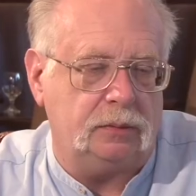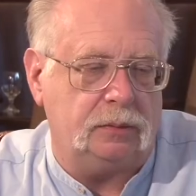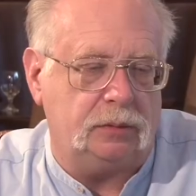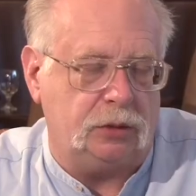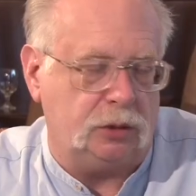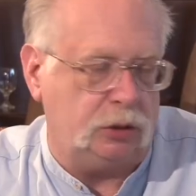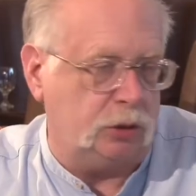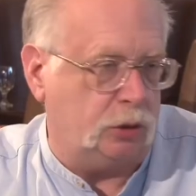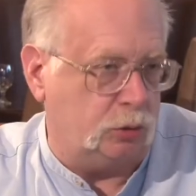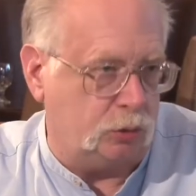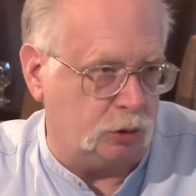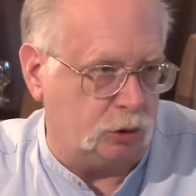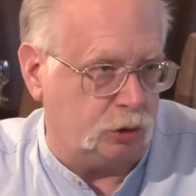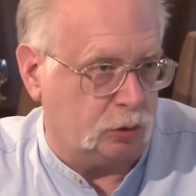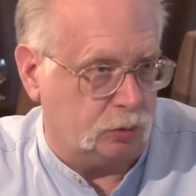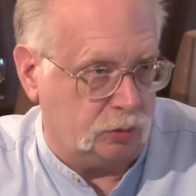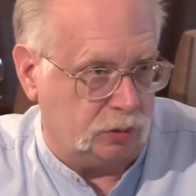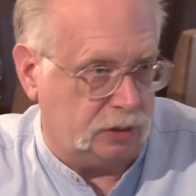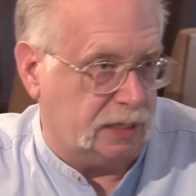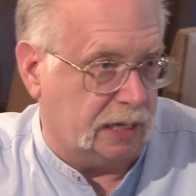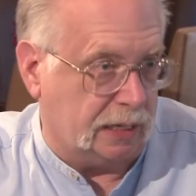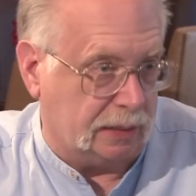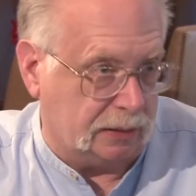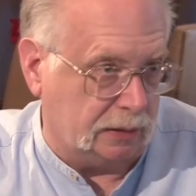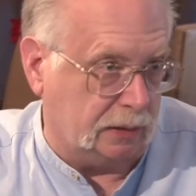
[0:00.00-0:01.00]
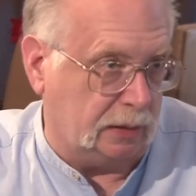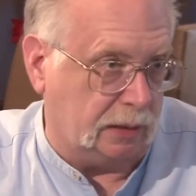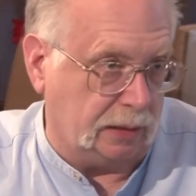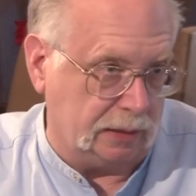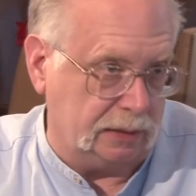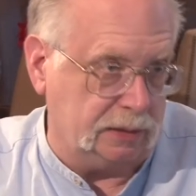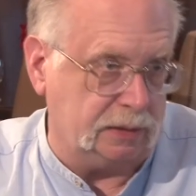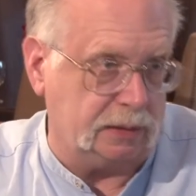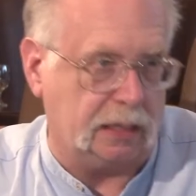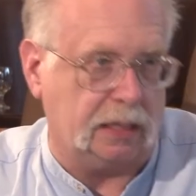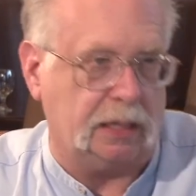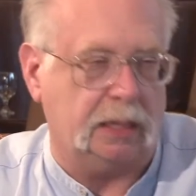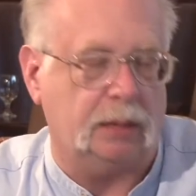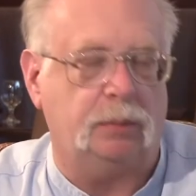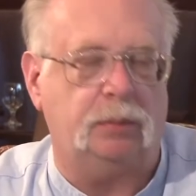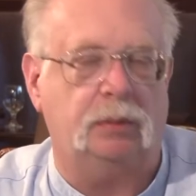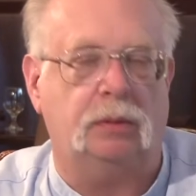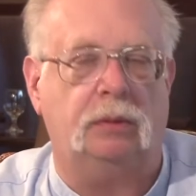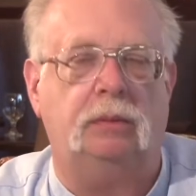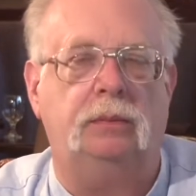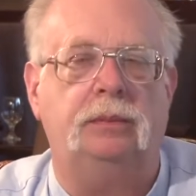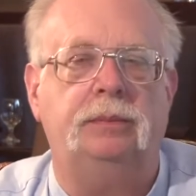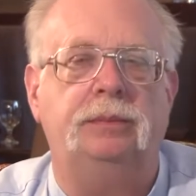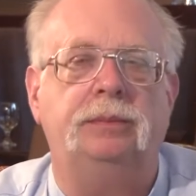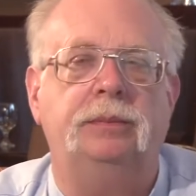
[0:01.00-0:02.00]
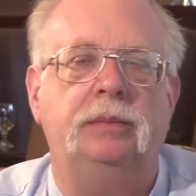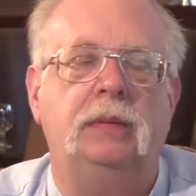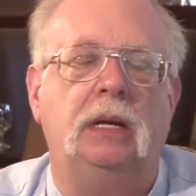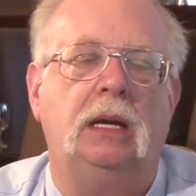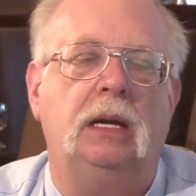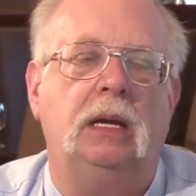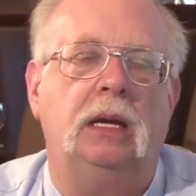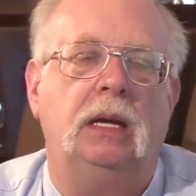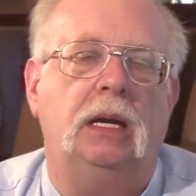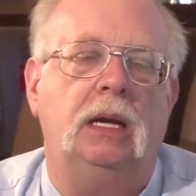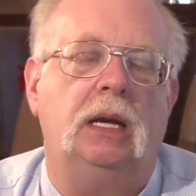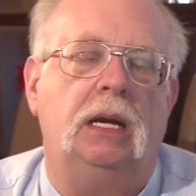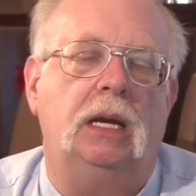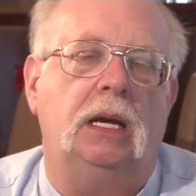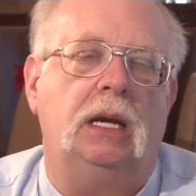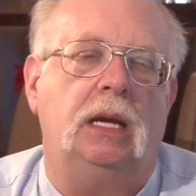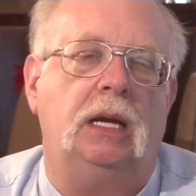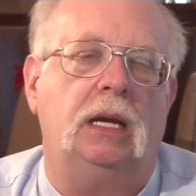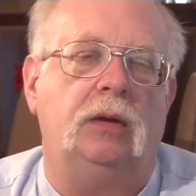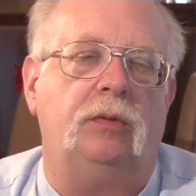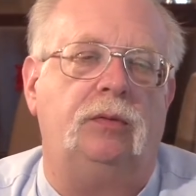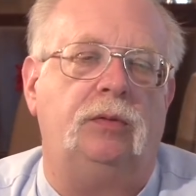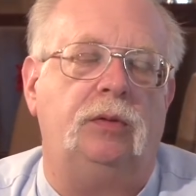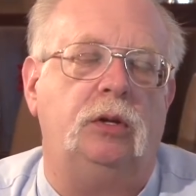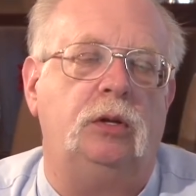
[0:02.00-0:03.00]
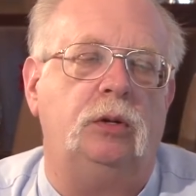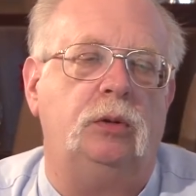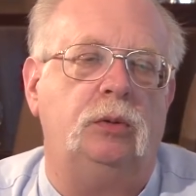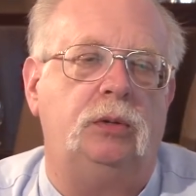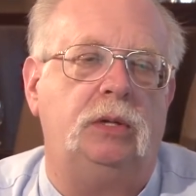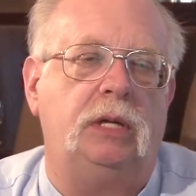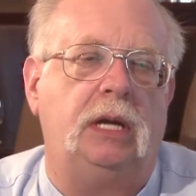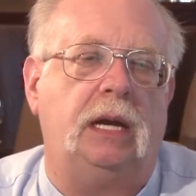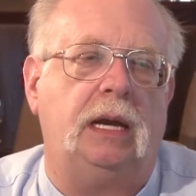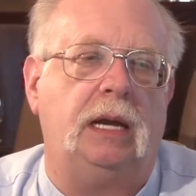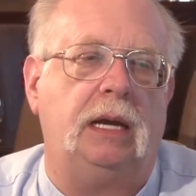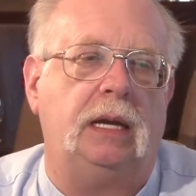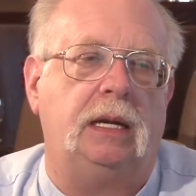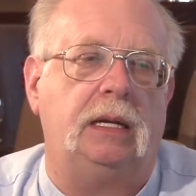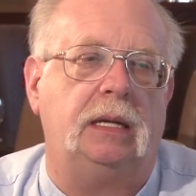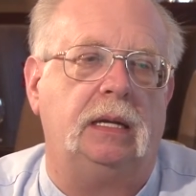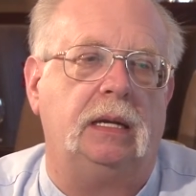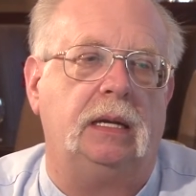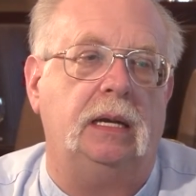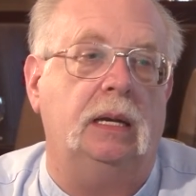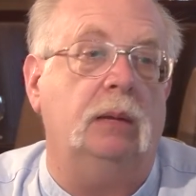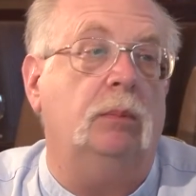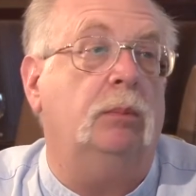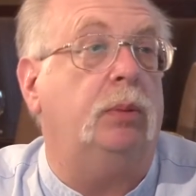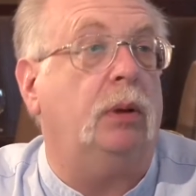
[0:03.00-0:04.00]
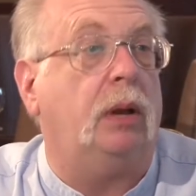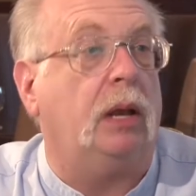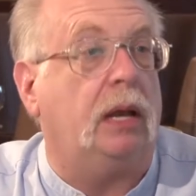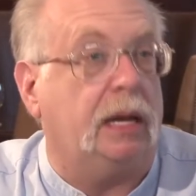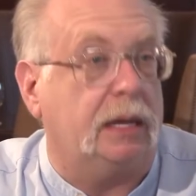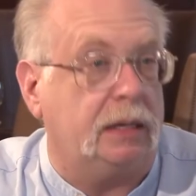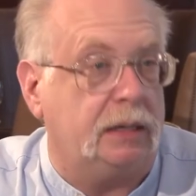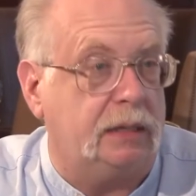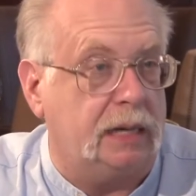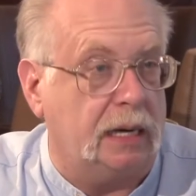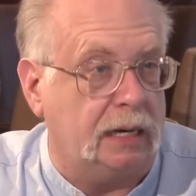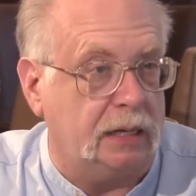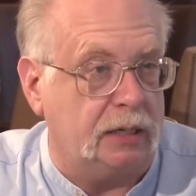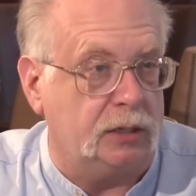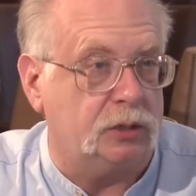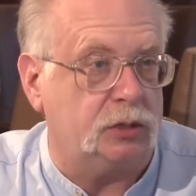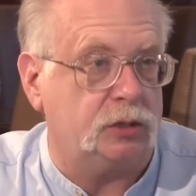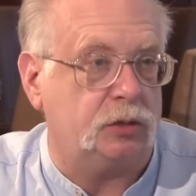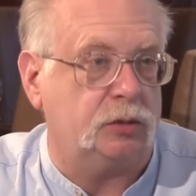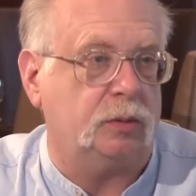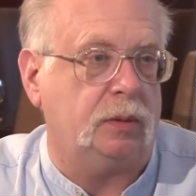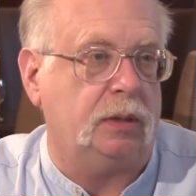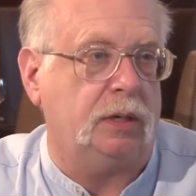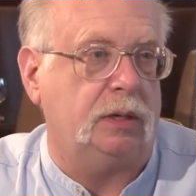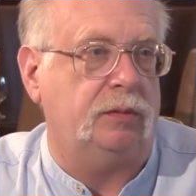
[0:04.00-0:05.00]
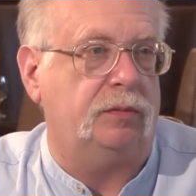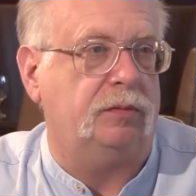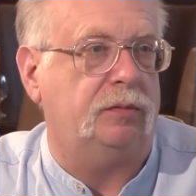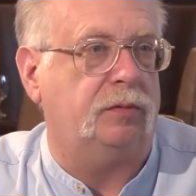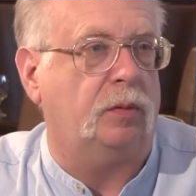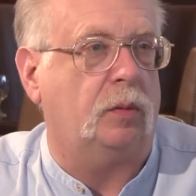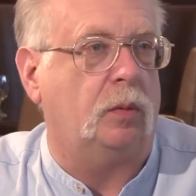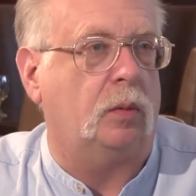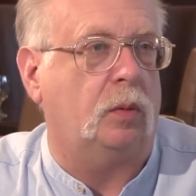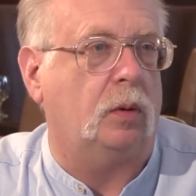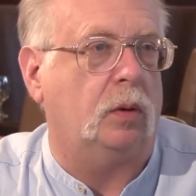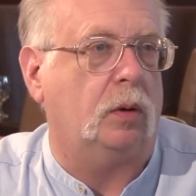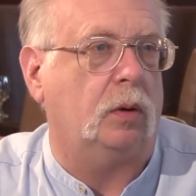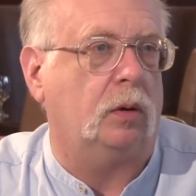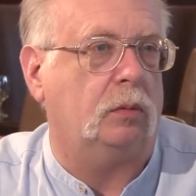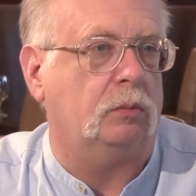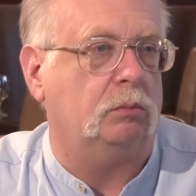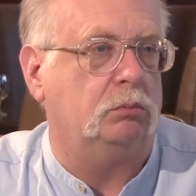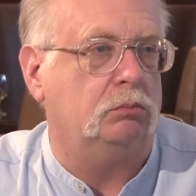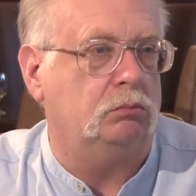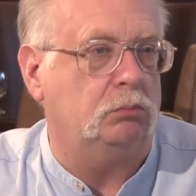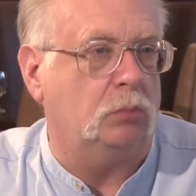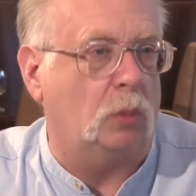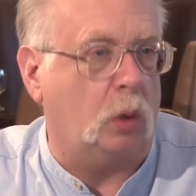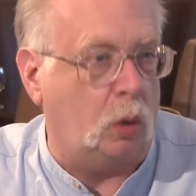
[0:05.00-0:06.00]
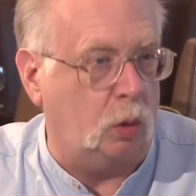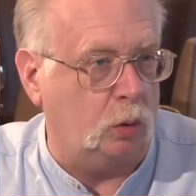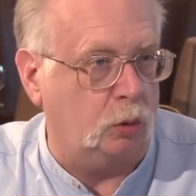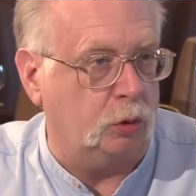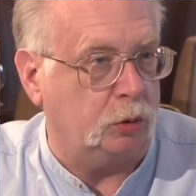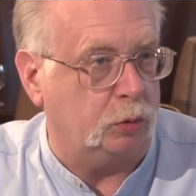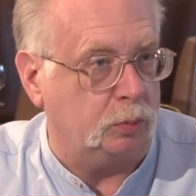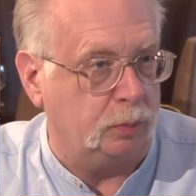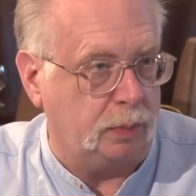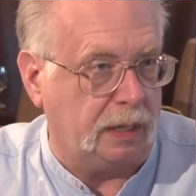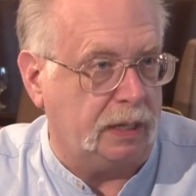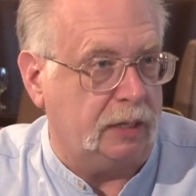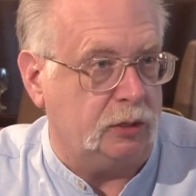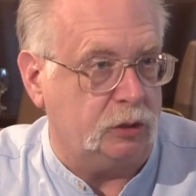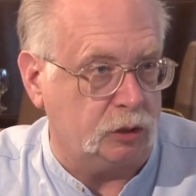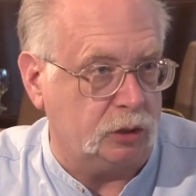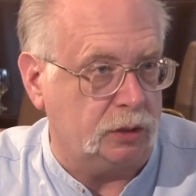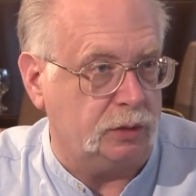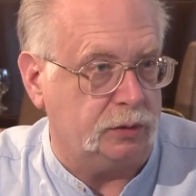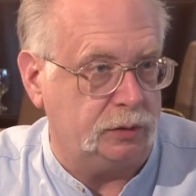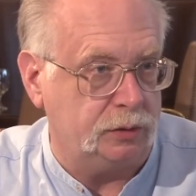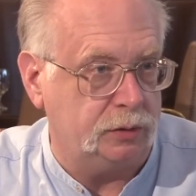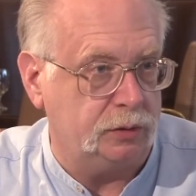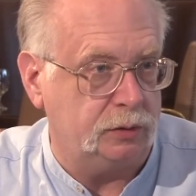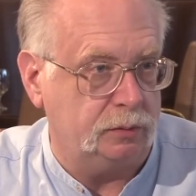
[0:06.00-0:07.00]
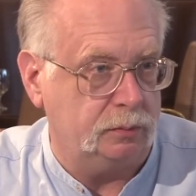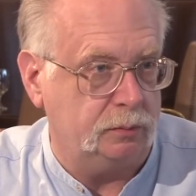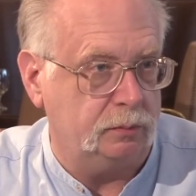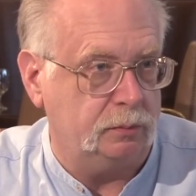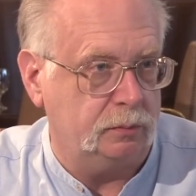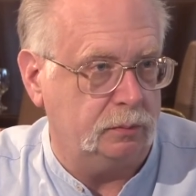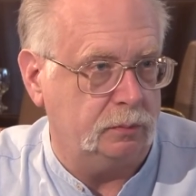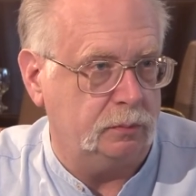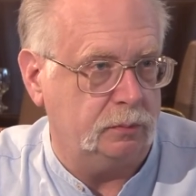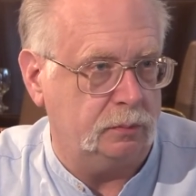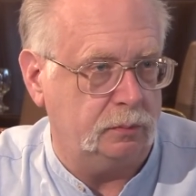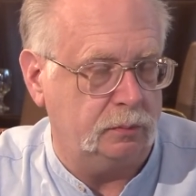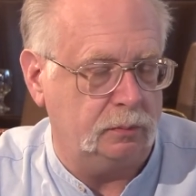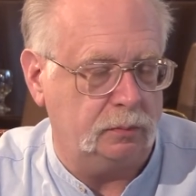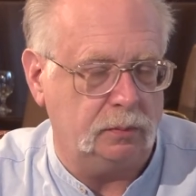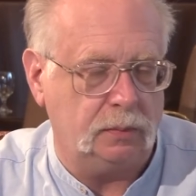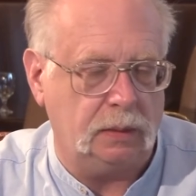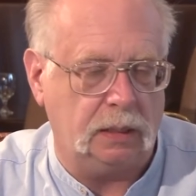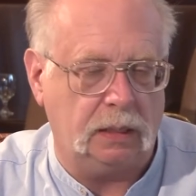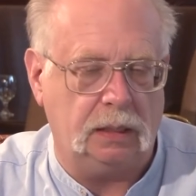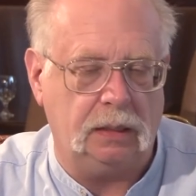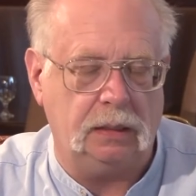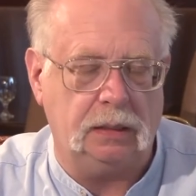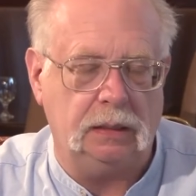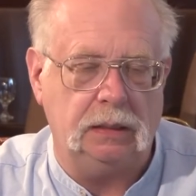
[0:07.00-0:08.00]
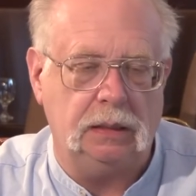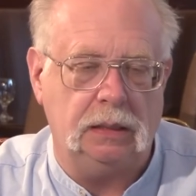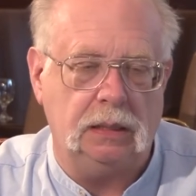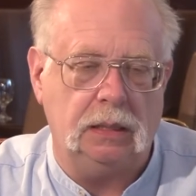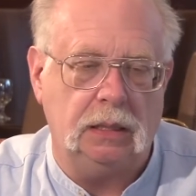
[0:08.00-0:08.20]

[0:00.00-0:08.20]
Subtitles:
to use your dental example, if you take implant dentistry for older patients, okay,